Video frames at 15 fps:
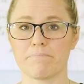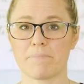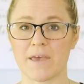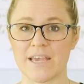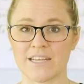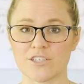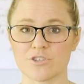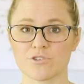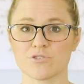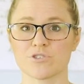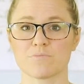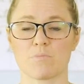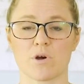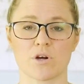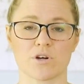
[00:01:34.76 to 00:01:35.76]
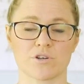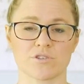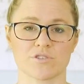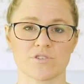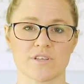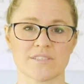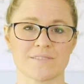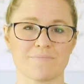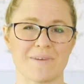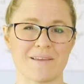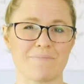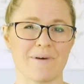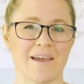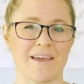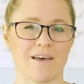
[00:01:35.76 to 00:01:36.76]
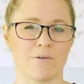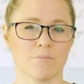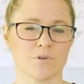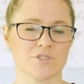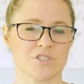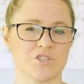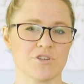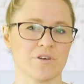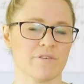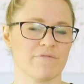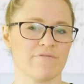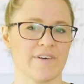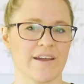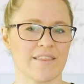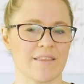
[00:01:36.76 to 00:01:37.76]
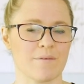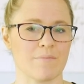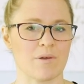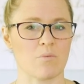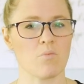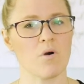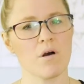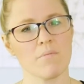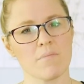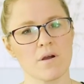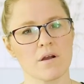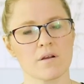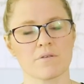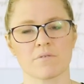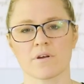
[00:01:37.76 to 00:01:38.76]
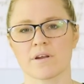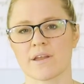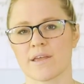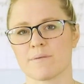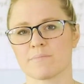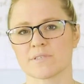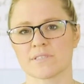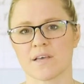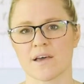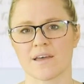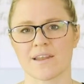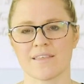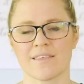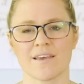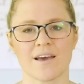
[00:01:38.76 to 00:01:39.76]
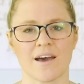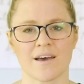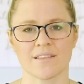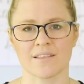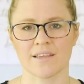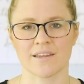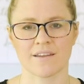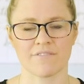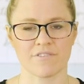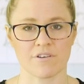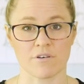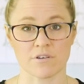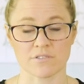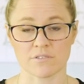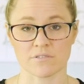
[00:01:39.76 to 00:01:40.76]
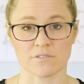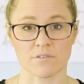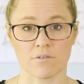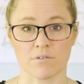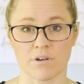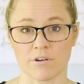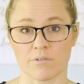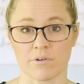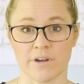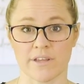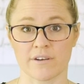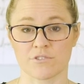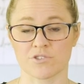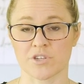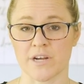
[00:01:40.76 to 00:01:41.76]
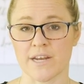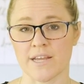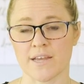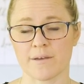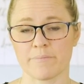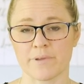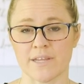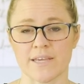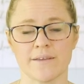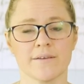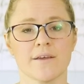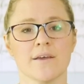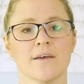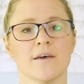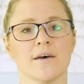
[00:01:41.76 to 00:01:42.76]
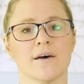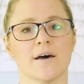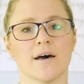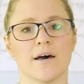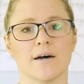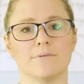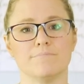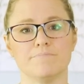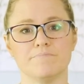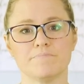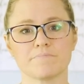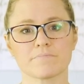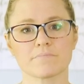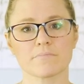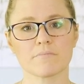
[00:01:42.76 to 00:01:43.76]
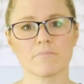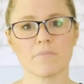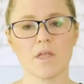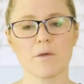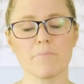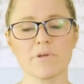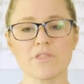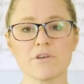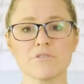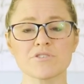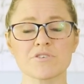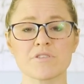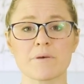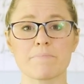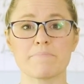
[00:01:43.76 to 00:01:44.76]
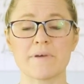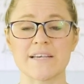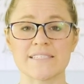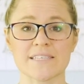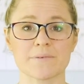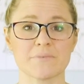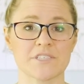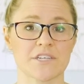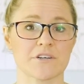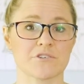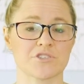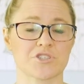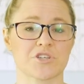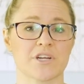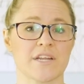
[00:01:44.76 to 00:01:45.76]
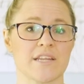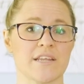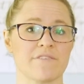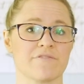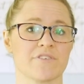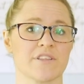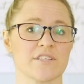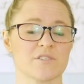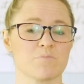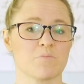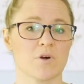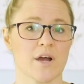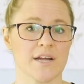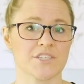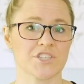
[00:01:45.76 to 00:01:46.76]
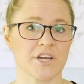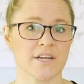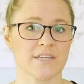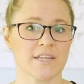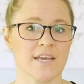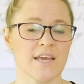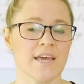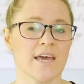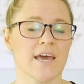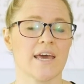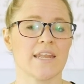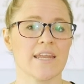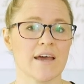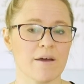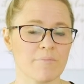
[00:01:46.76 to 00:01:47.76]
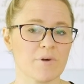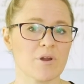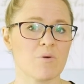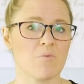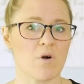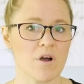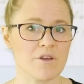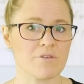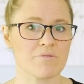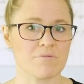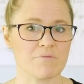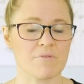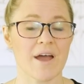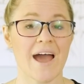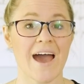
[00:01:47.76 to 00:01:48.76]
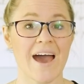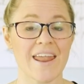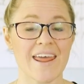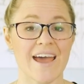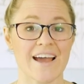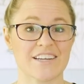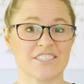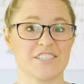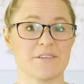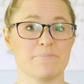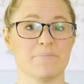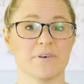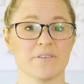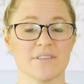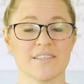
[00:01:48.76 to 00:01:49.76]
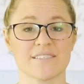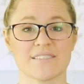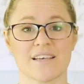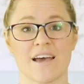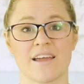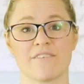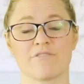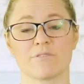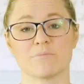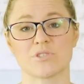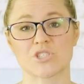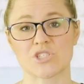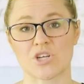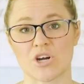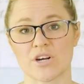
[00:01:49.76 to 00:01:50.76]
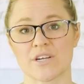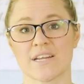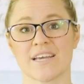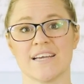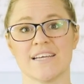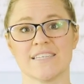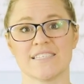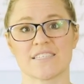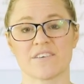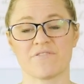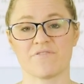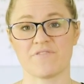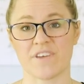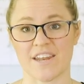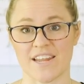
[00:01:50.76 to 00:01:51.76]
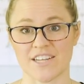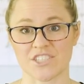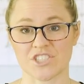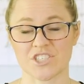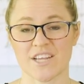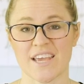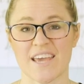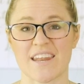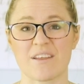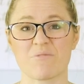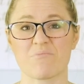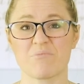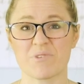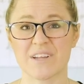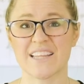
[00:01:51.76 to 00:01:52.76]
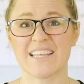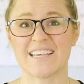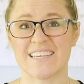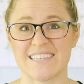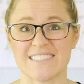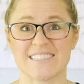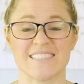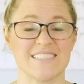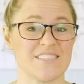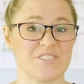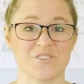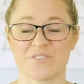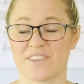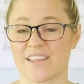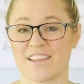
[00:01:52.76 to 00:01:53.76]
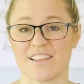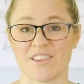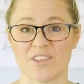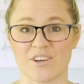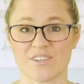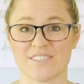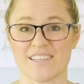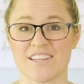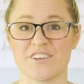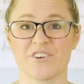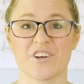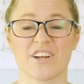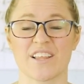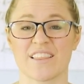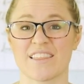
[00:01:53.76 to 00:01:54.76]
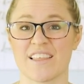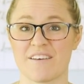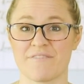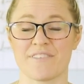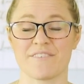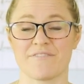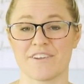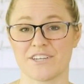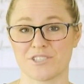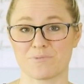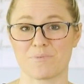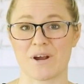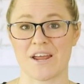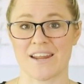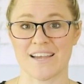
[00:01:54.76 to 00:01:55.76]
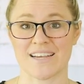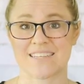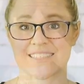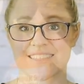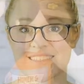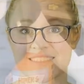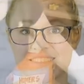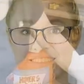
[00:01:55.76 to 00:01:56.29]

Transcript: painter's markers. That's made by Elmer's, and you can find them at Walmart or on Amazon. I think oddly enough they're also sold on Oriental Trading Company. But those are the basic materials you're going to need for this project. And now I'm going to walk you through how to actually build the sign from start to finish, and it really is easier than it looks, and you're gonna love the finished product.